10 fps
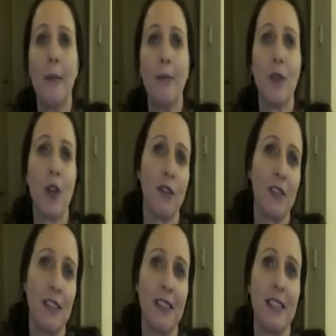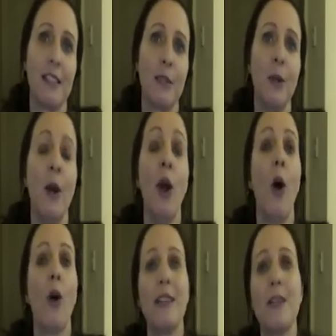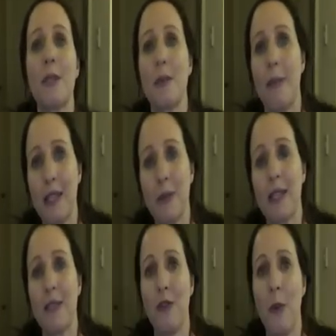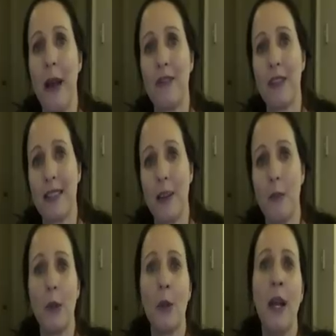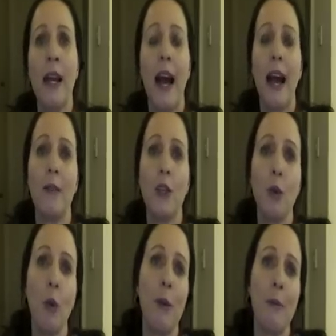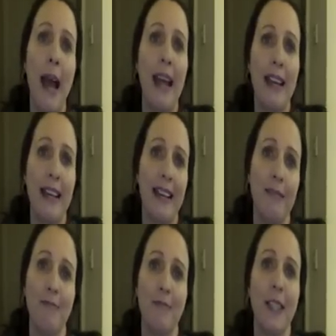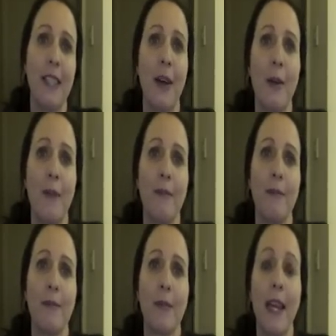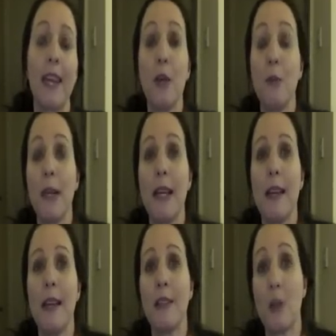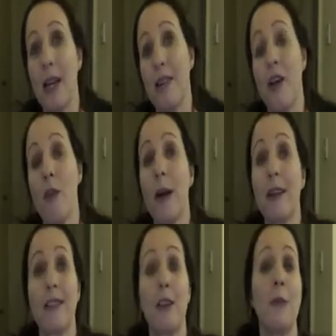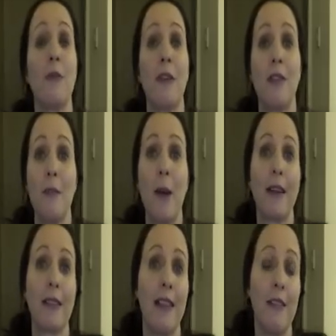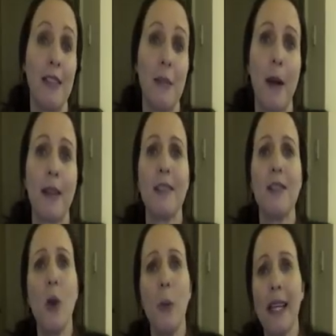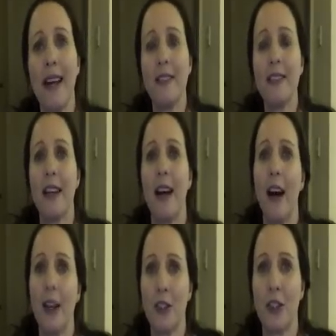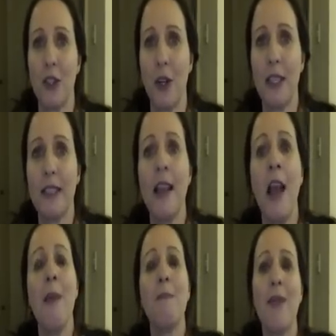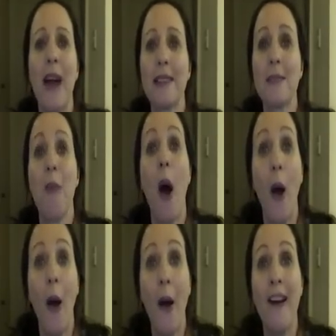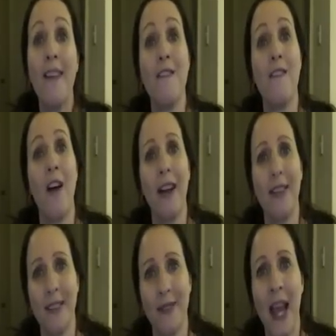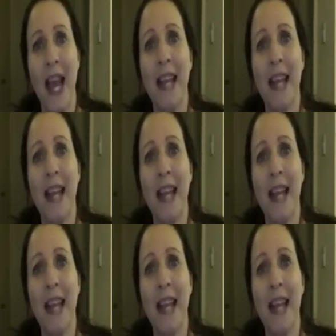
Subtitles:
Drafts Digital, or into a Smashwords format, for example, you will be paying, it could be $25, it could be $50, $70. It's normally under $100, but that's per file.